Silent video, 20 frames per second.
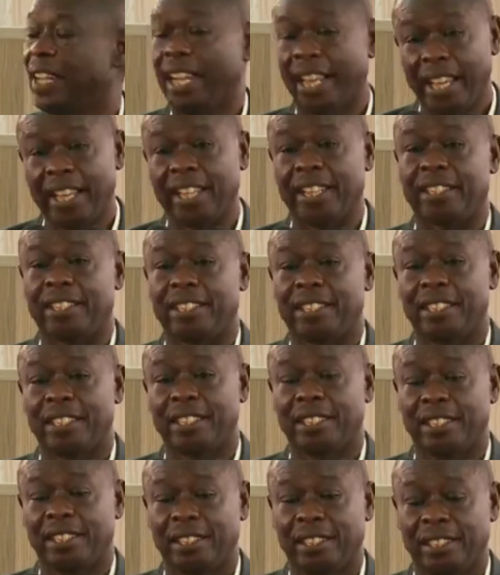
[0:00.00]
and
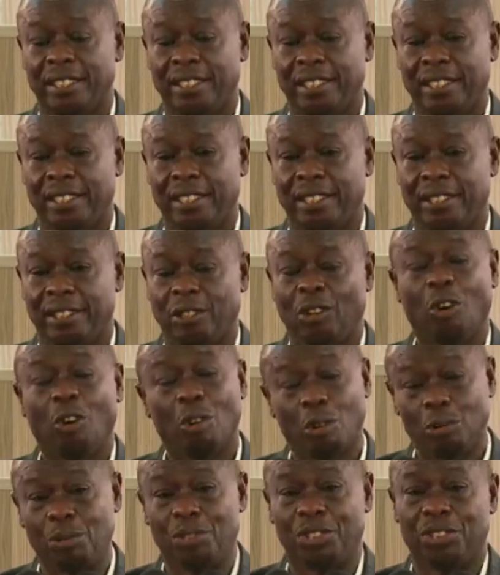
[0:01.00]

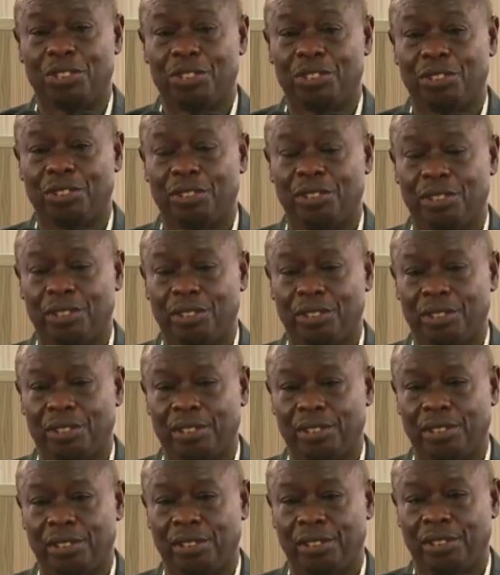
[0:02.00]
always
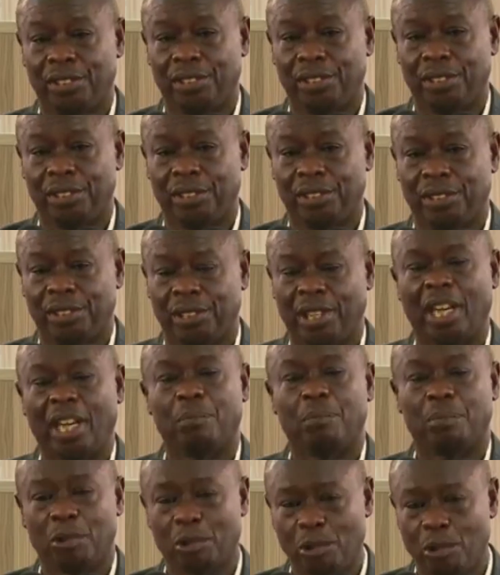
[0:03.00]

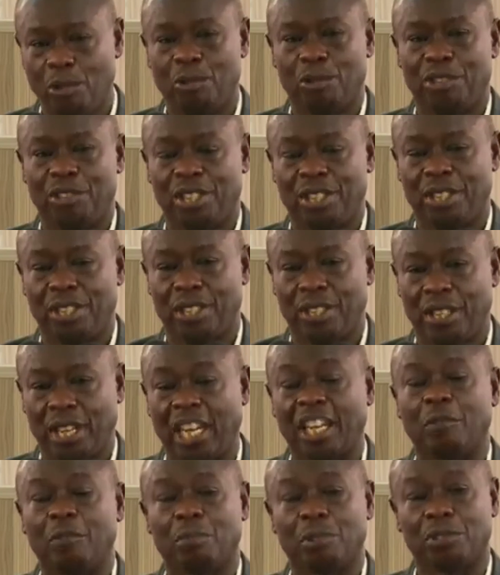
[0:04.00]
uphold
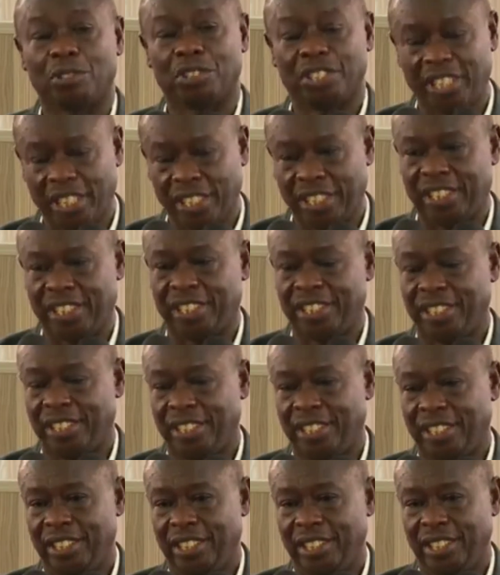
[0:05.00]
and protect
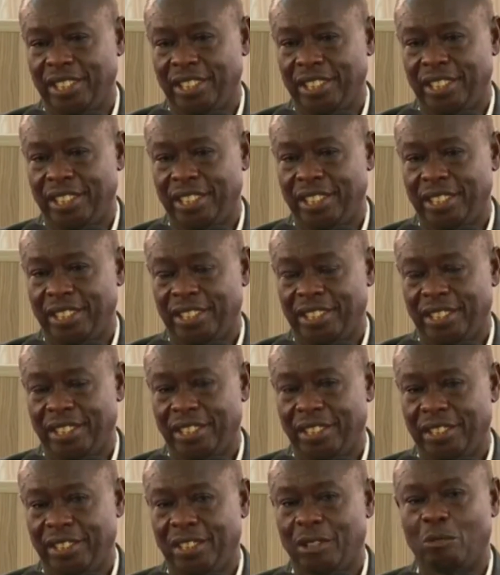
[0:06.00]

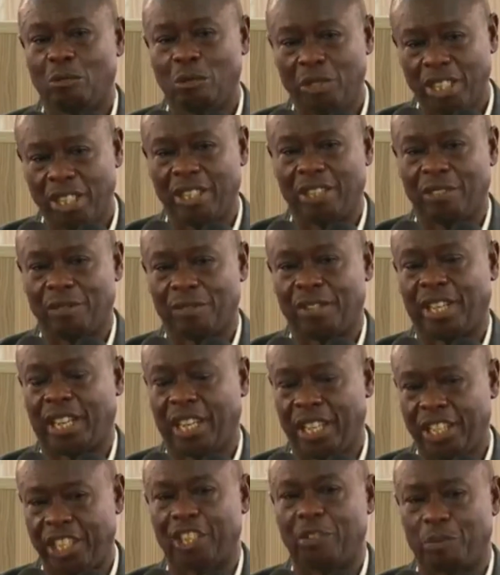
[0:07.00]
the will of the
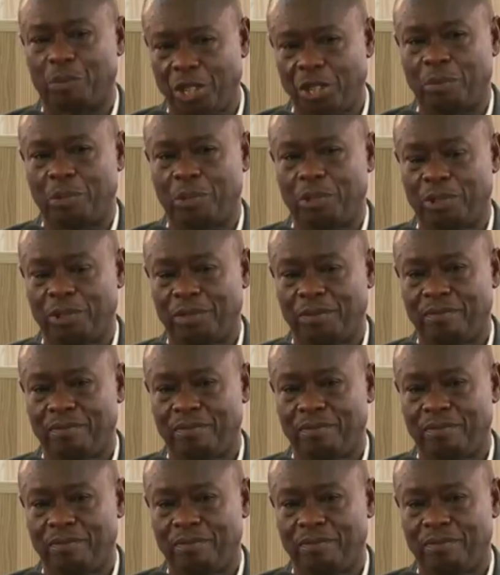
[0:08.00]
Kenyan people.